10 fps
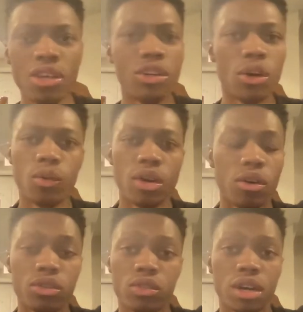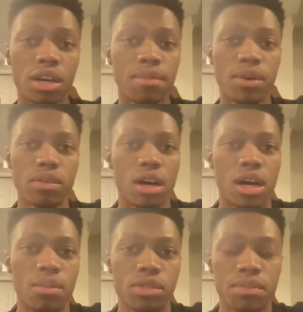you know, we were also talking about
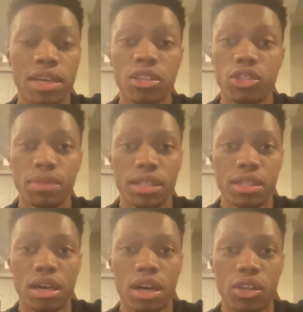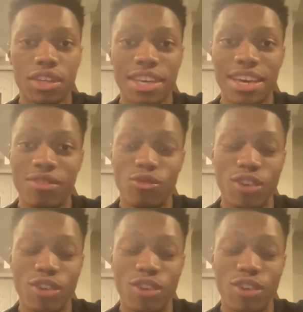um, some Englishmen uh, looking at